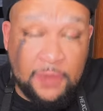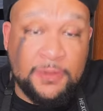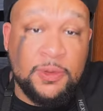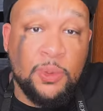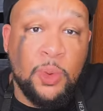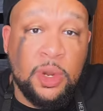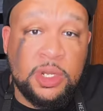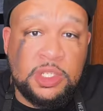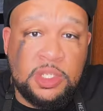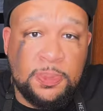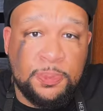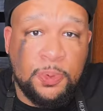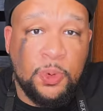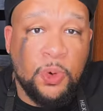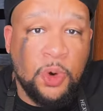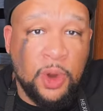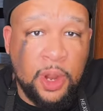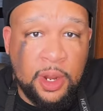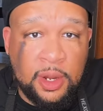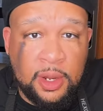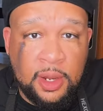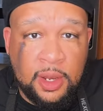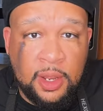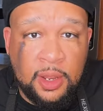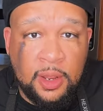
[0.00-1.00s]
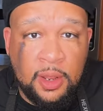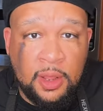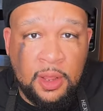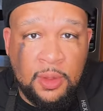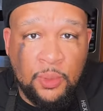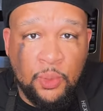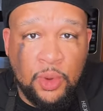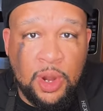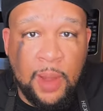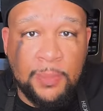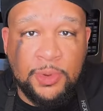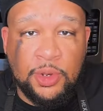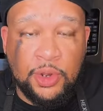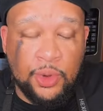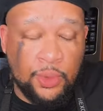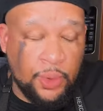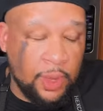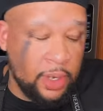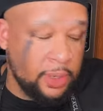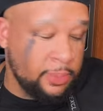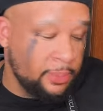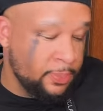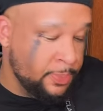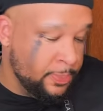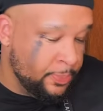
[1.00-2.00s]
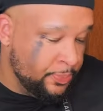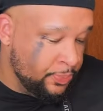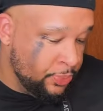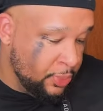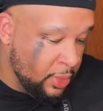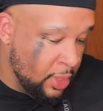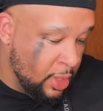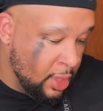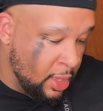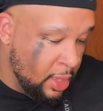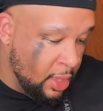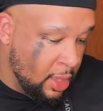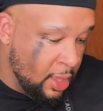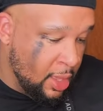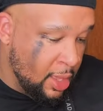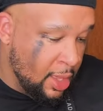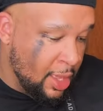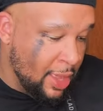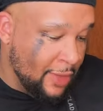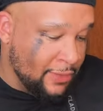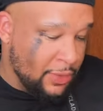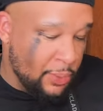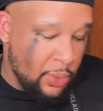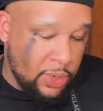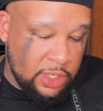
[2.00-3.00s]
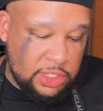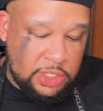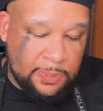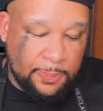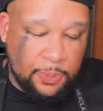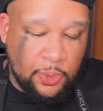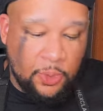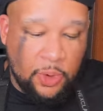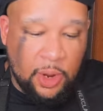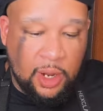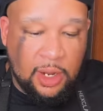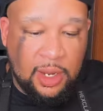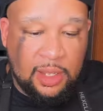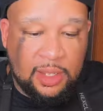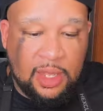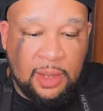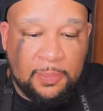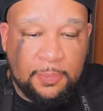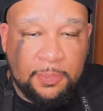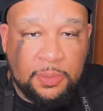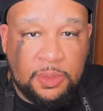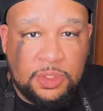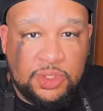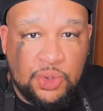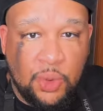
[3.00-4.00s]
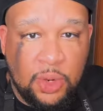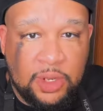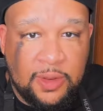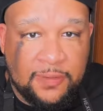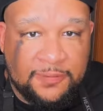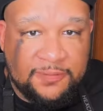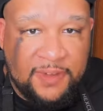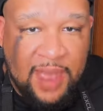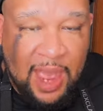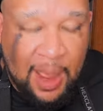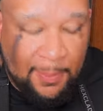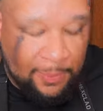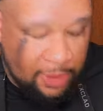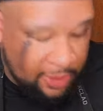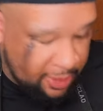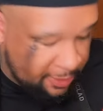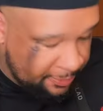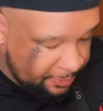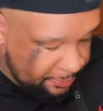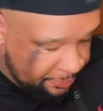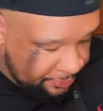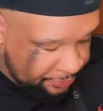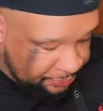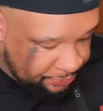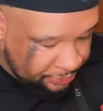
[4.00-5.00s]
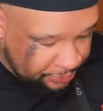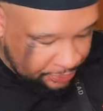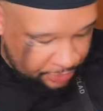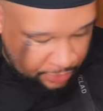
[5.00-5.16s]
But if you want to support what I'm doing, if you want to support and get join the family,